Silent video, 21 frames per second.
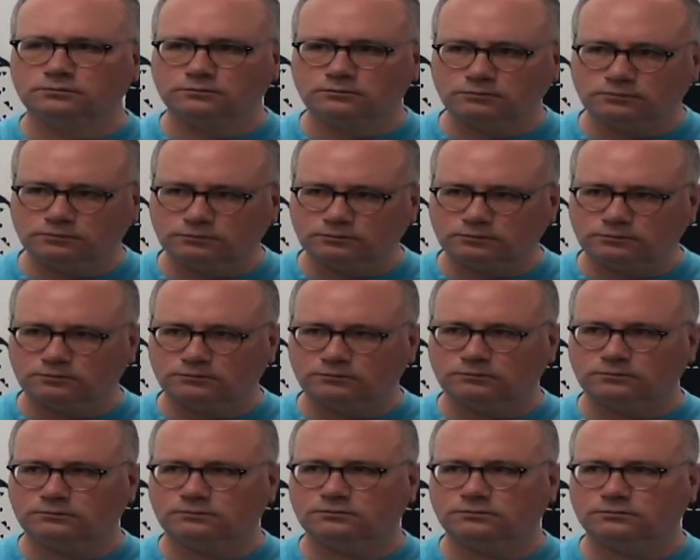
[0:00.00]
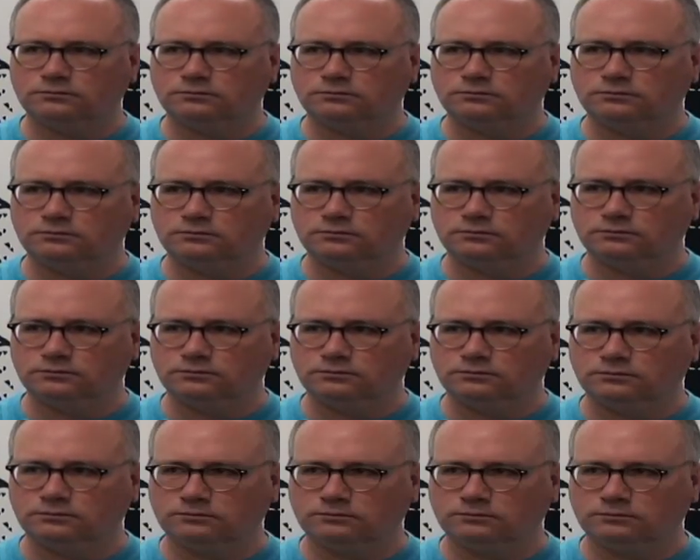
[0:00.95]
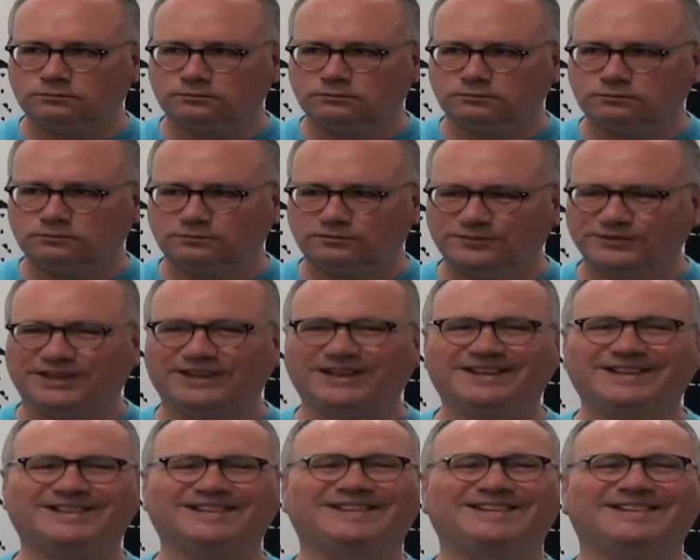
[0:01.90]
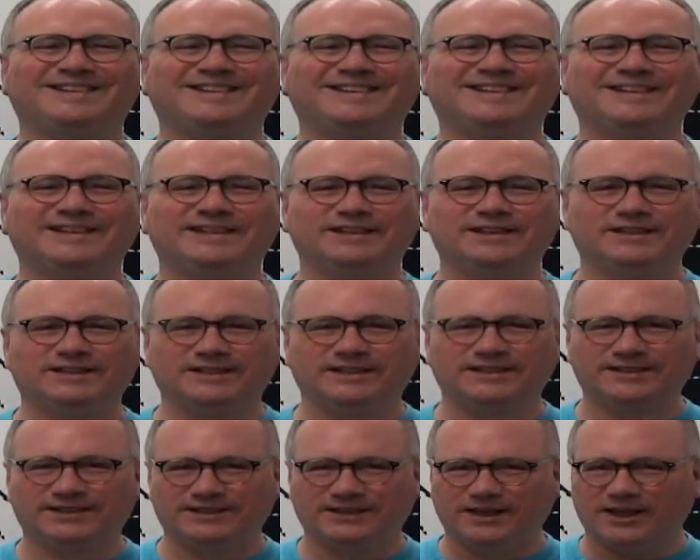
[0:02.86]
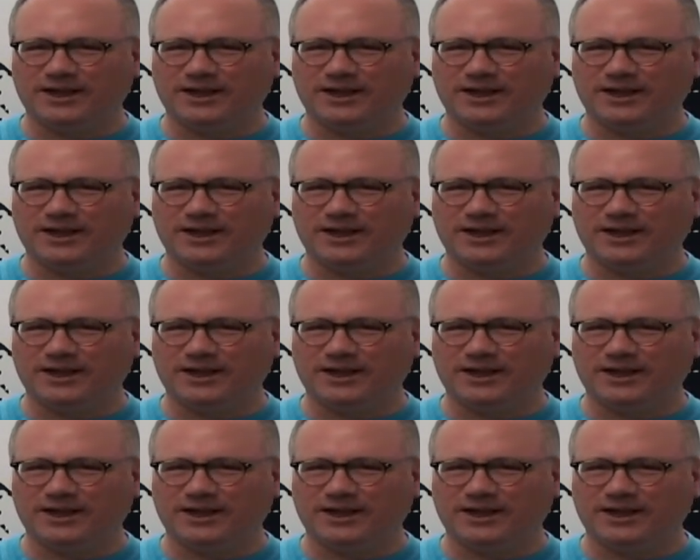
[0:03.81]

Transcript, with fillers: so I'm going to test you to see if you know the answers to these.